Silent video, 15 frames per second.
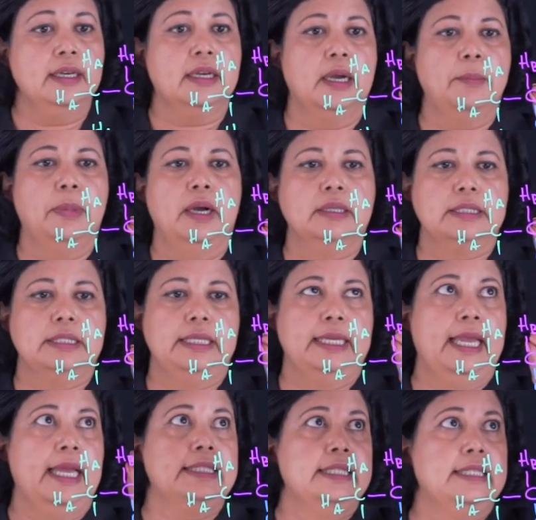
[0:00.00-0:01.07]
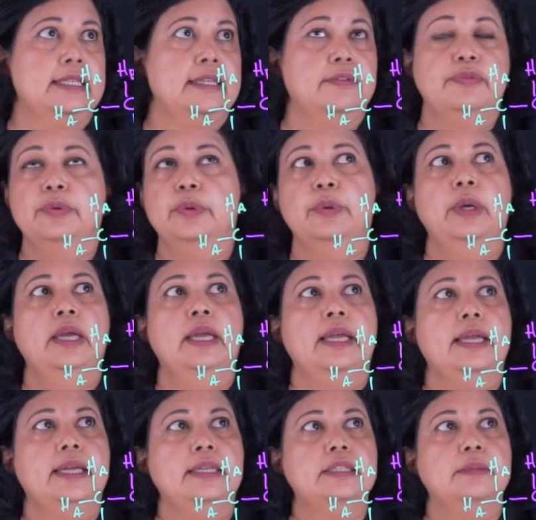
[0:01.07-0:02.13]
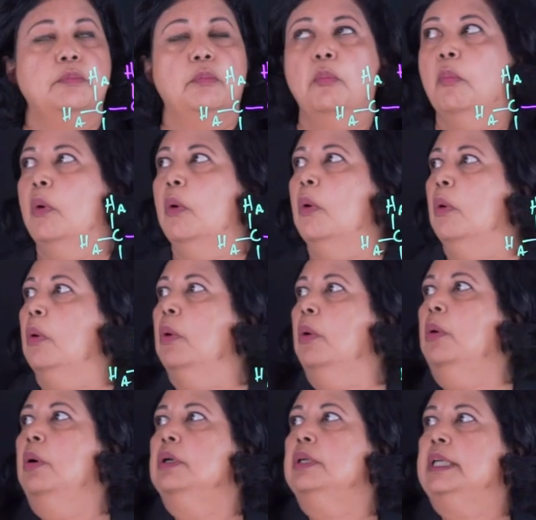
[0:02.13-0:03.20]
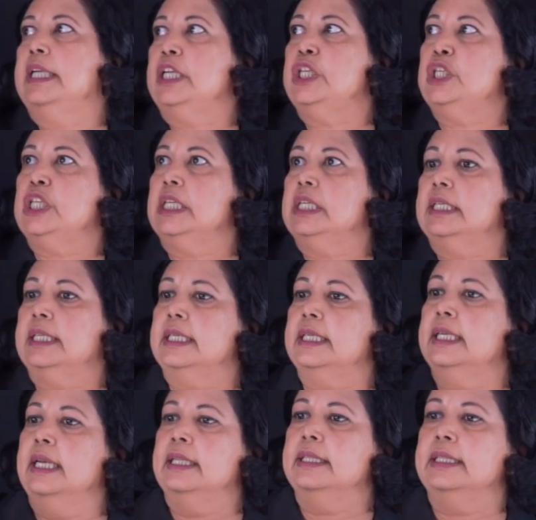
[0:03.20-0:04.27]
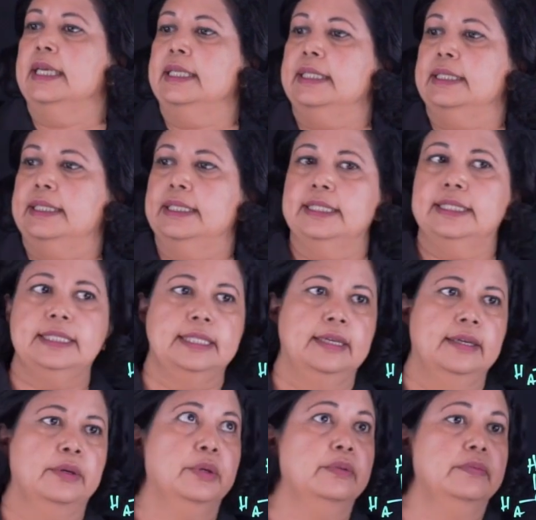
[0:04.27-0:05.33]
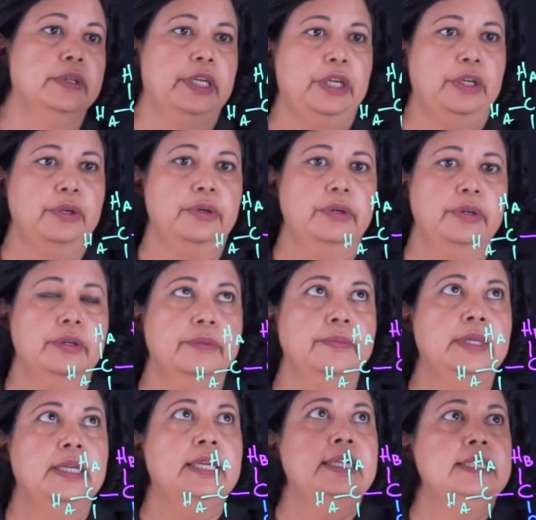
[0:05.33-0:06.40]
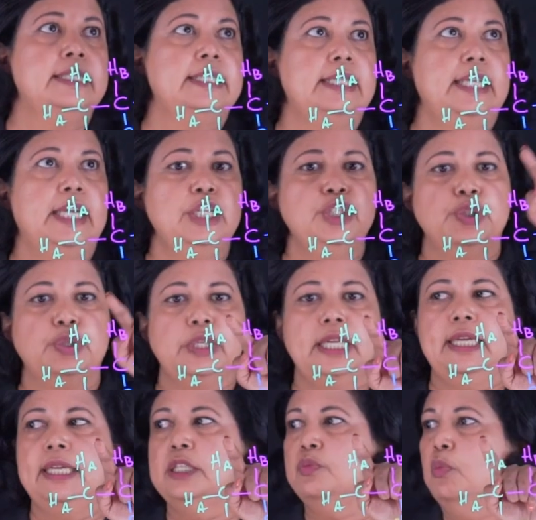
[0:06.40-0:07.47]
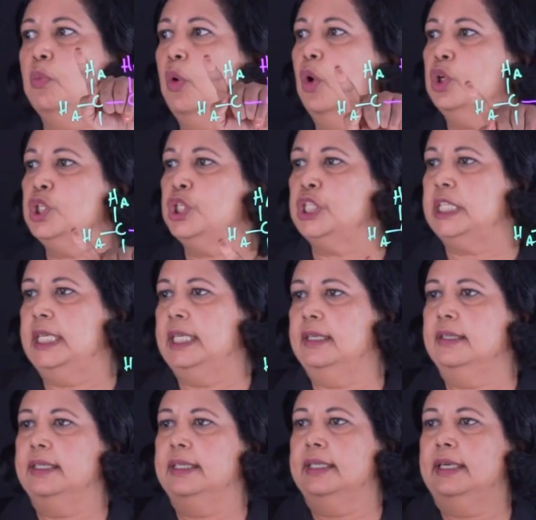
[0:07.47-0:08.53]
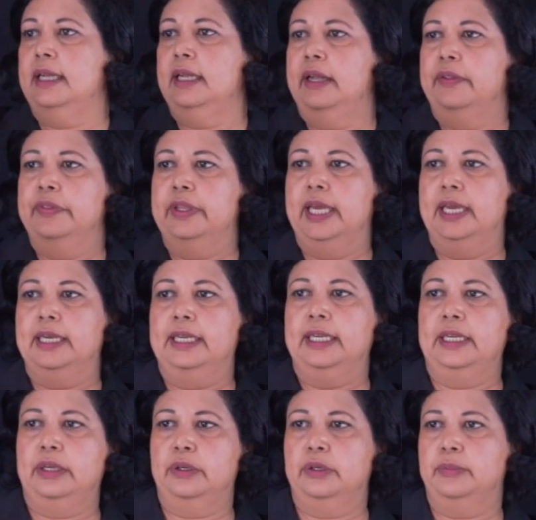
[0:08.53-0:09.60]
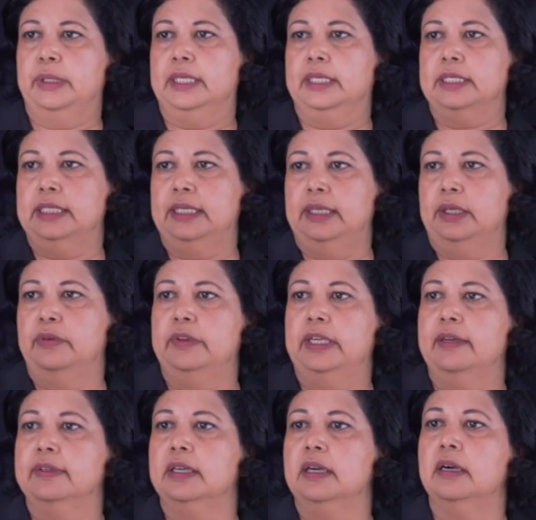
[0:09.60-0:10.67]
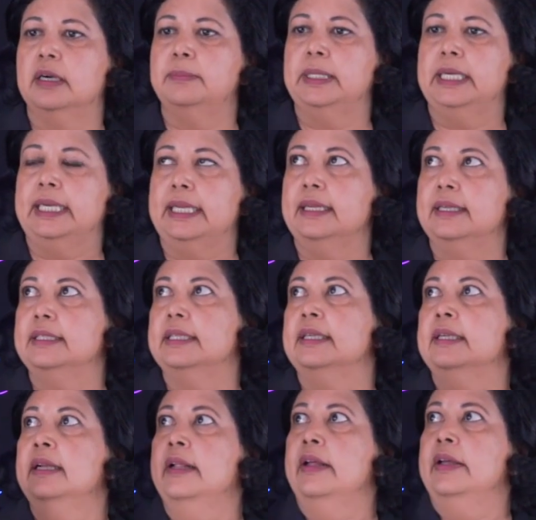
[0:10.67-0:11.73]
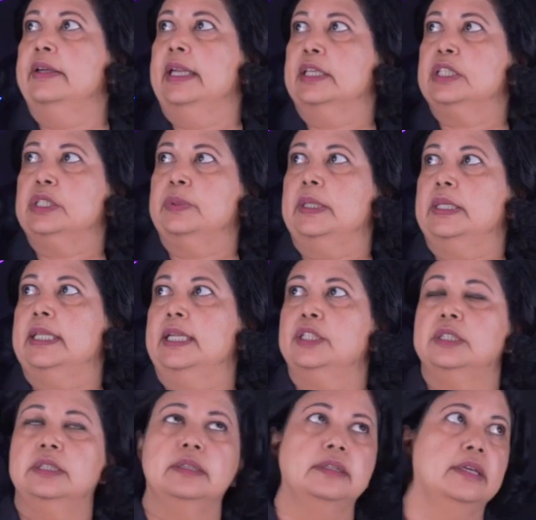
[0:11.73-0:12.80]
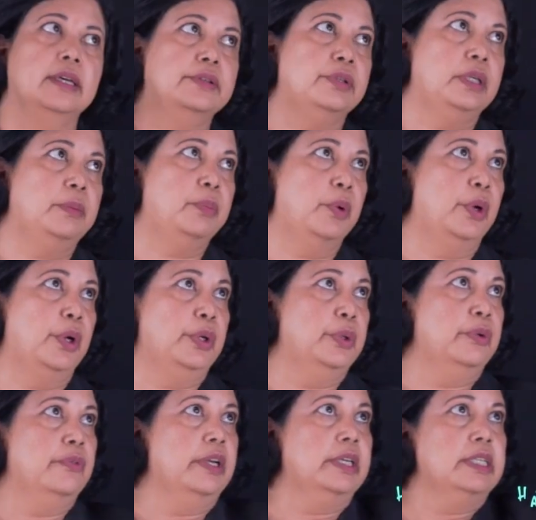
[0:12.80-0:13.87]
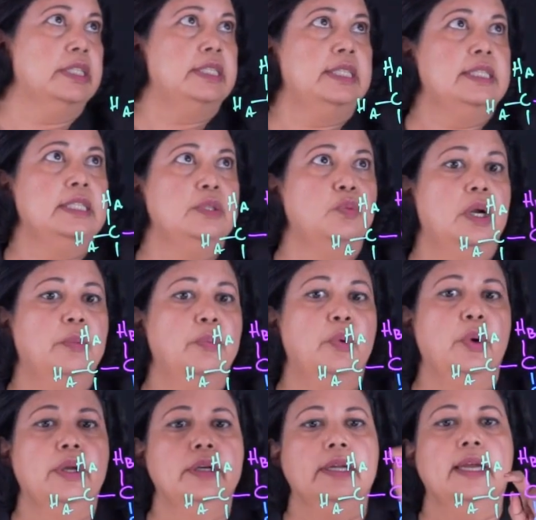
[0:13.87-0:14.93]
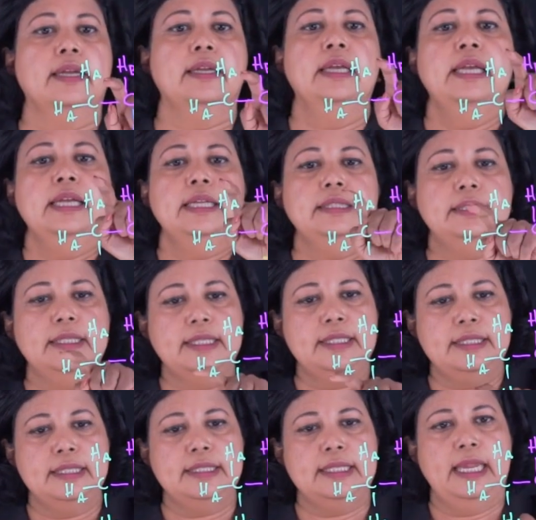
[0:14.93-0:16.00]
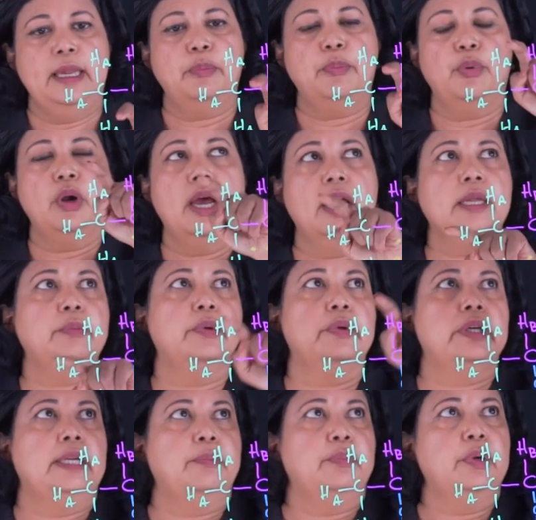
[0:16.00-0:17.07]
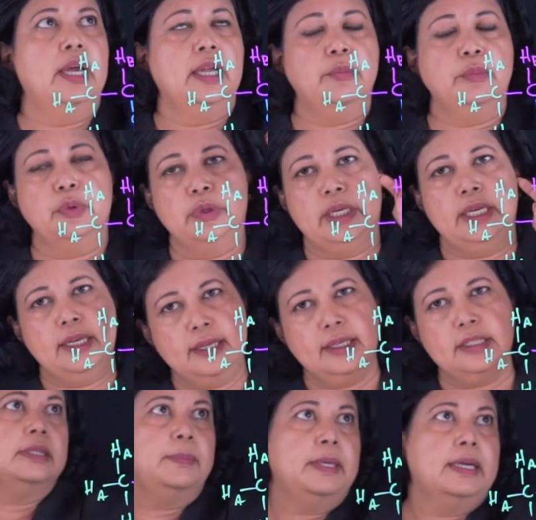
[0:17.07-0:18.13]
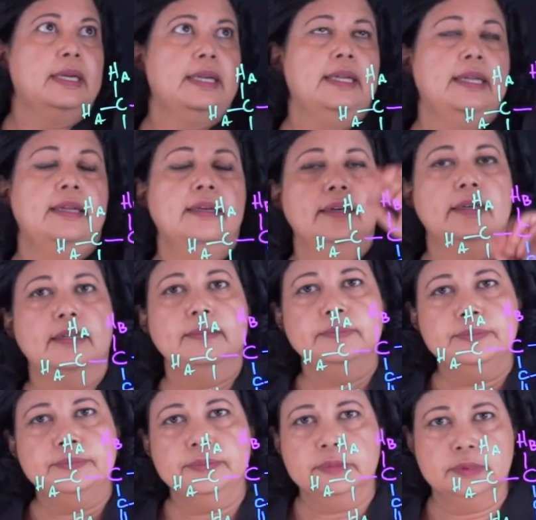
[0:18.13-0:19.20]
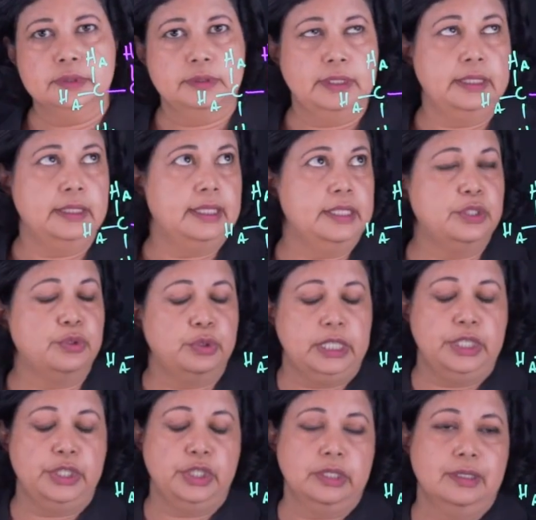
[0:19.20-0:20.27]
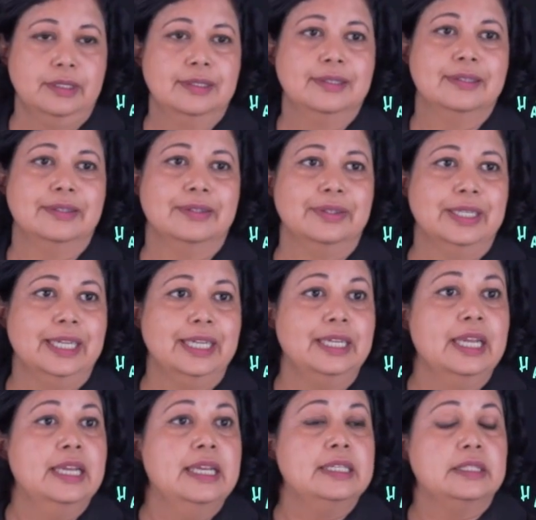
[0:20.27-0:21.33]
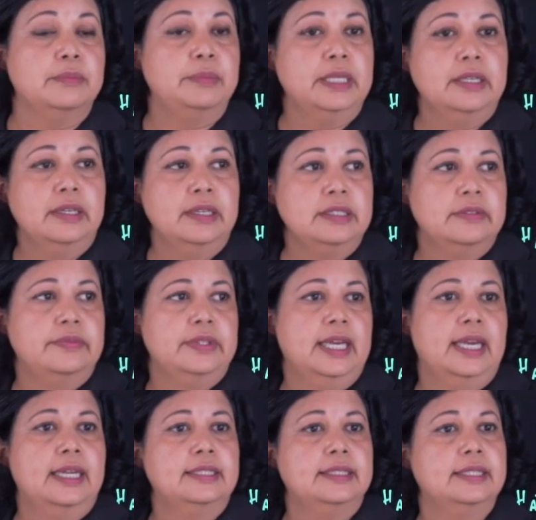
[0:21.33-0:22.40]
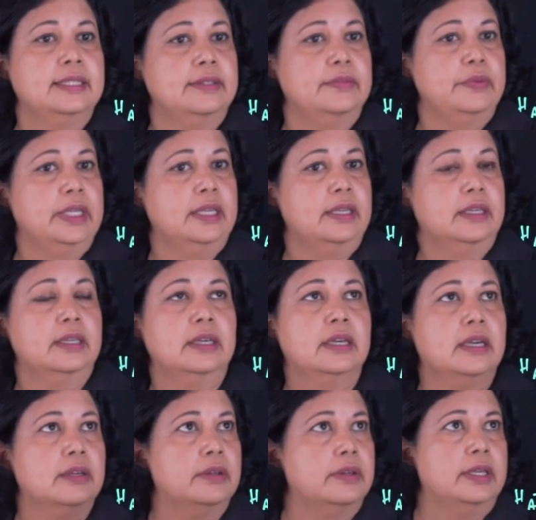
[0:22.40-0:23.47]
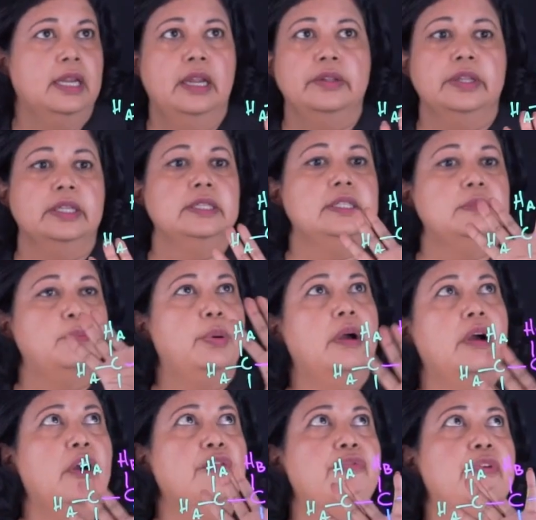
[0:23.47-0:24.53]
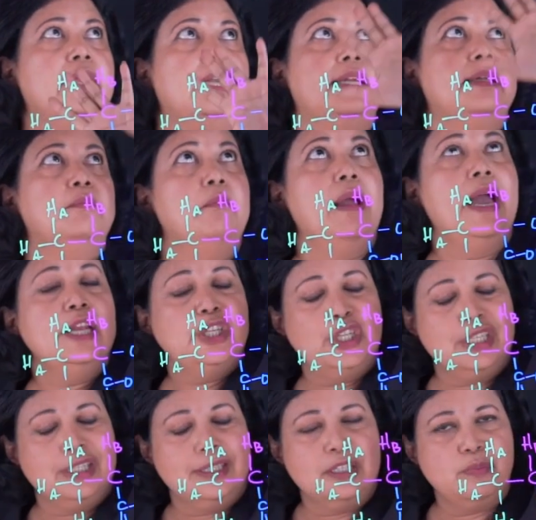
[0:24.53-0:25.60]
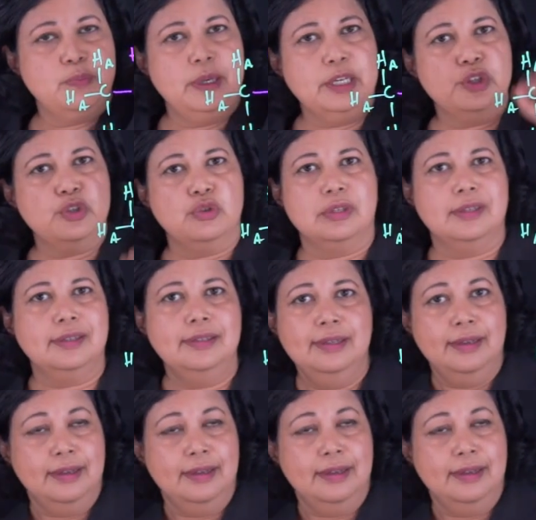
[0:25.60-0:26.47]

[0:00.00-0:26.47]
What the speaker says: a carboxylic acid. Therefore, it's more de-shielded than this over here. CH3 is more shielded than here because here we have a carbonyl next to it. That's a 3.0, whereas this is 1.9. This is a primary. Primary is typically in this region. All right. So because of that, we can conclude that this perfectly matches the spectra.